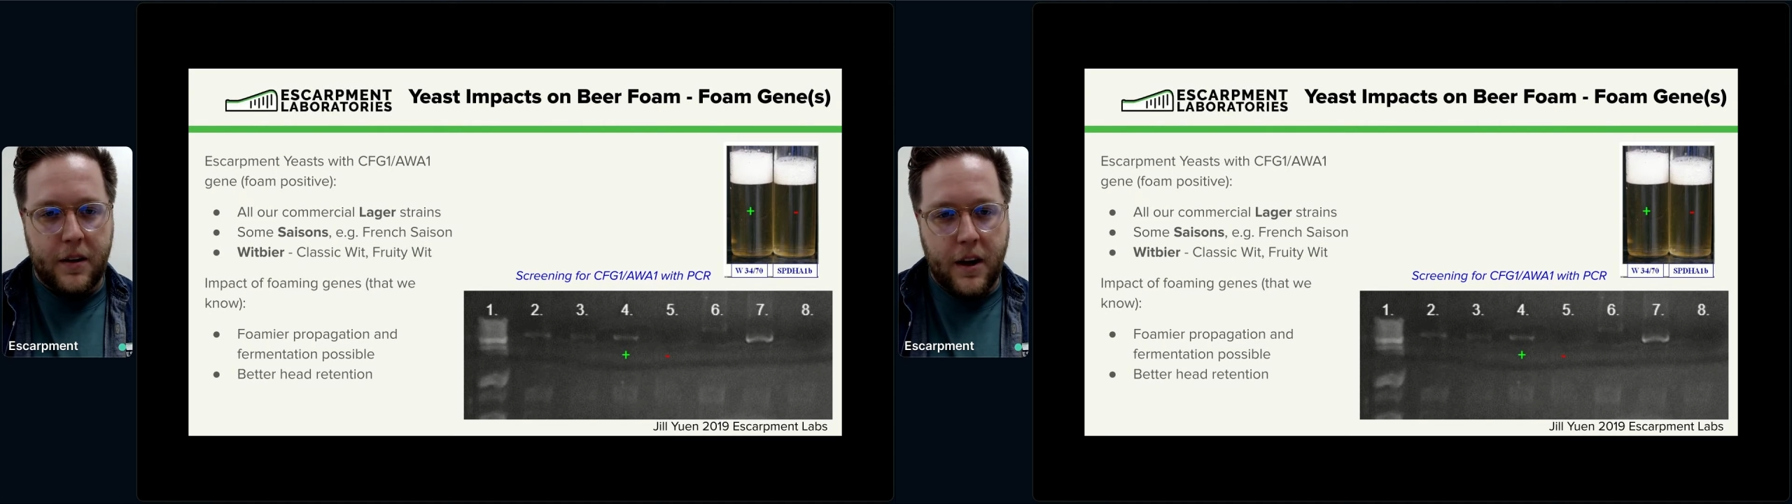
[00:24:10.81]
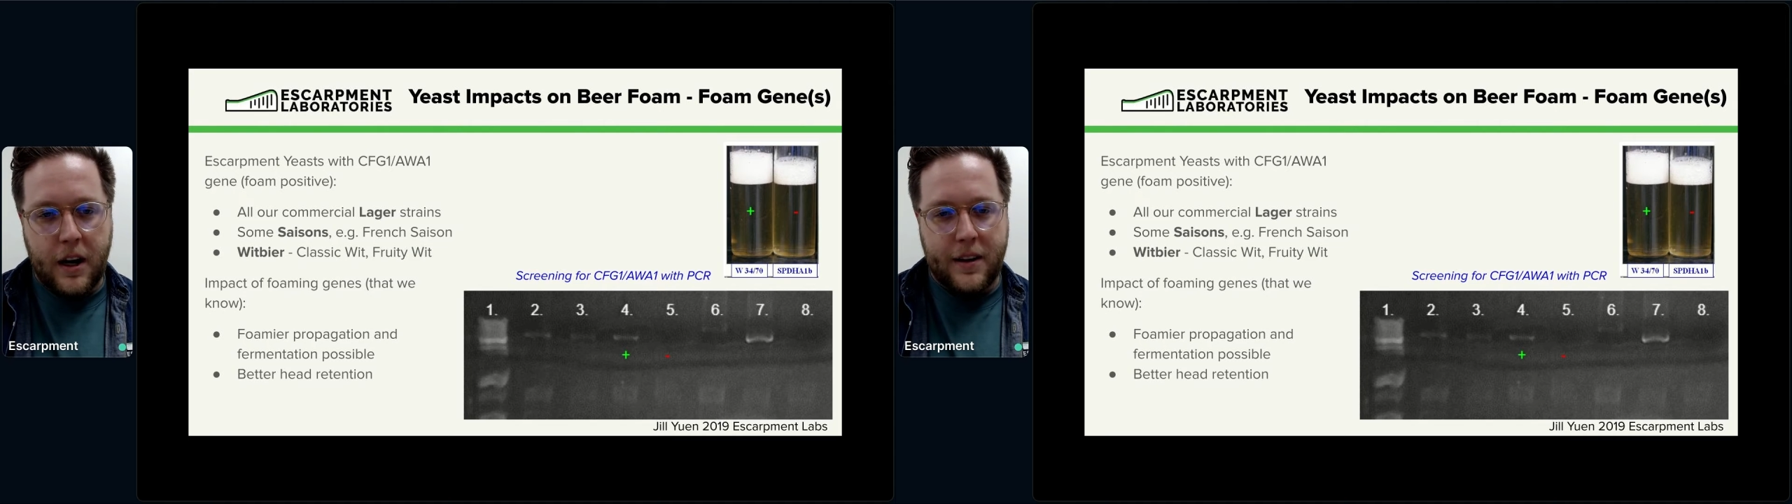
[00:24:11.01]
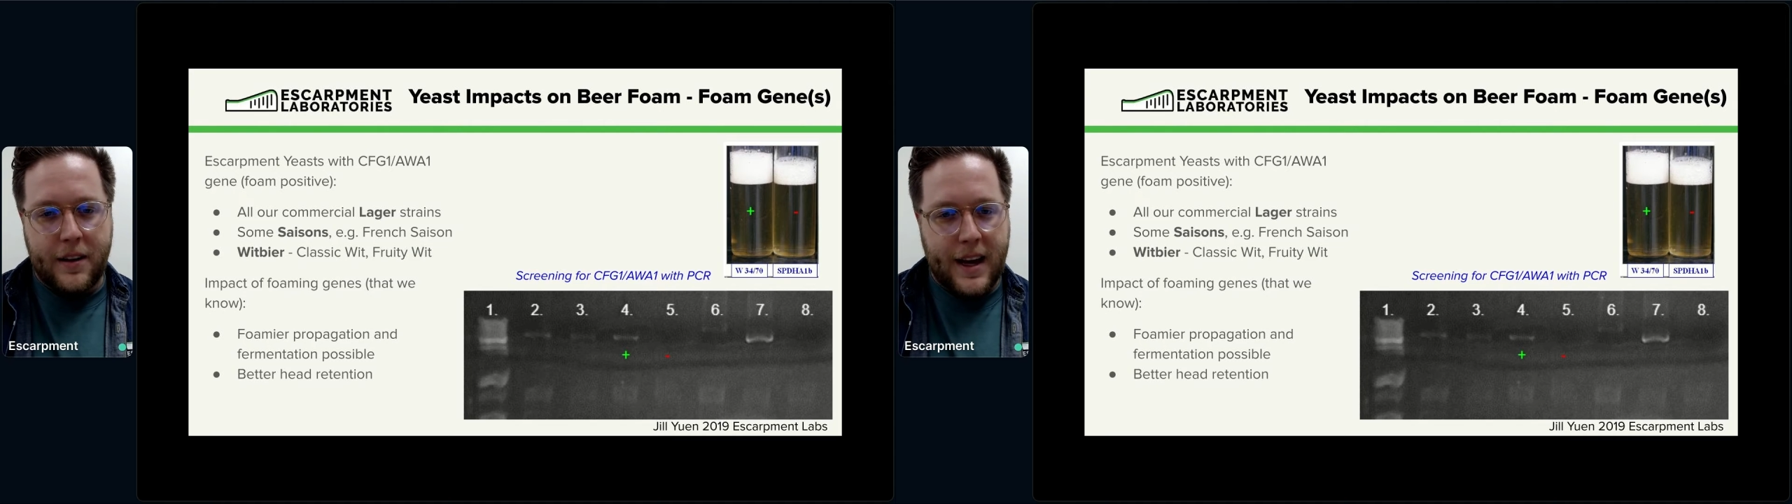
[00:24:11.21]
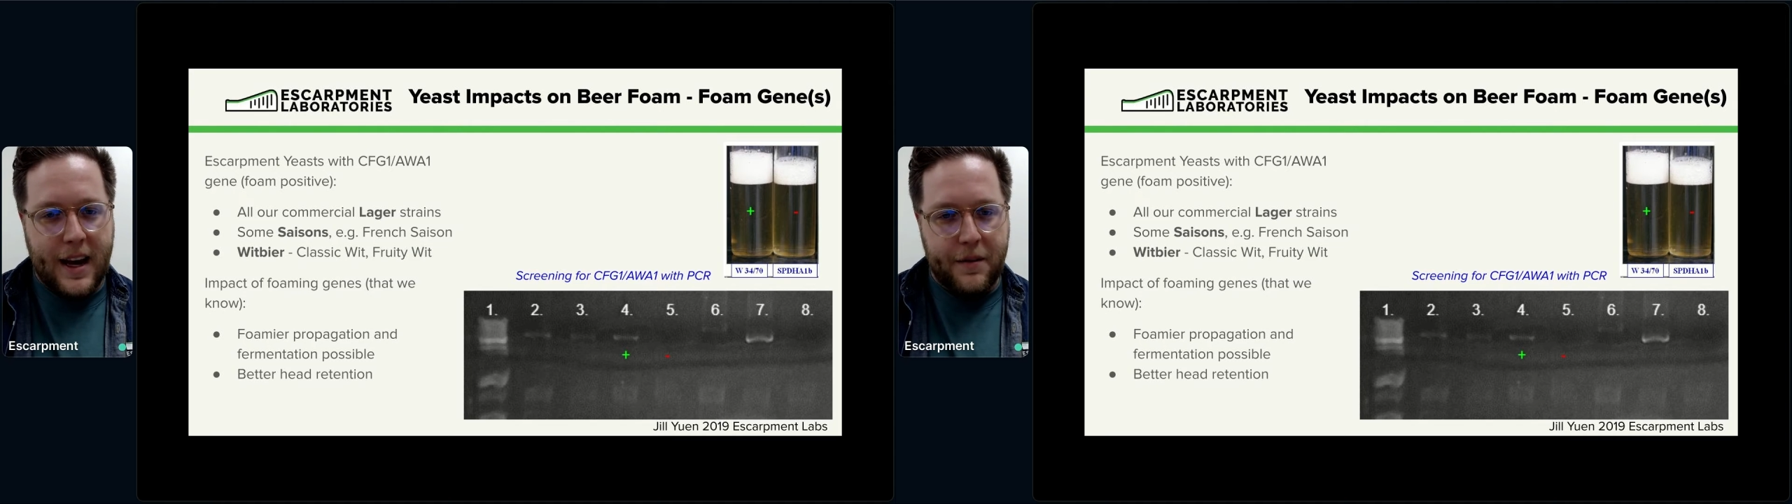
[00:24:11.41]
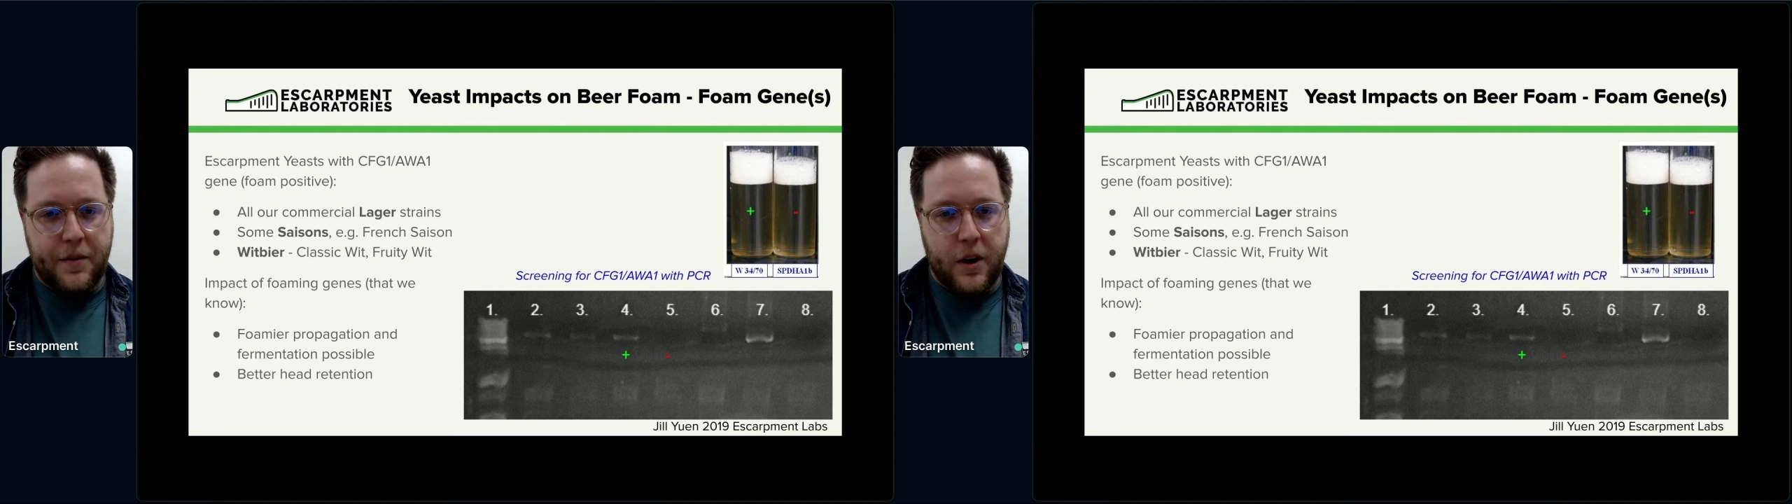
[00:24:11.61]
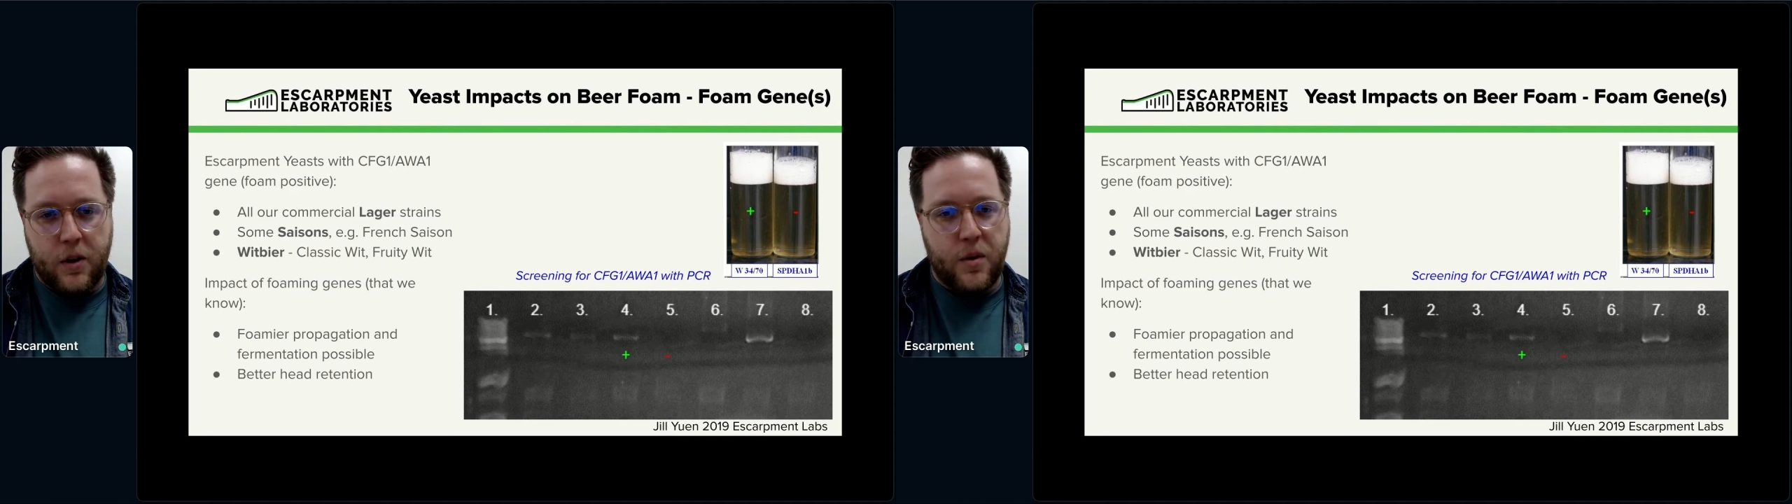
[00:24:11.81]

not that far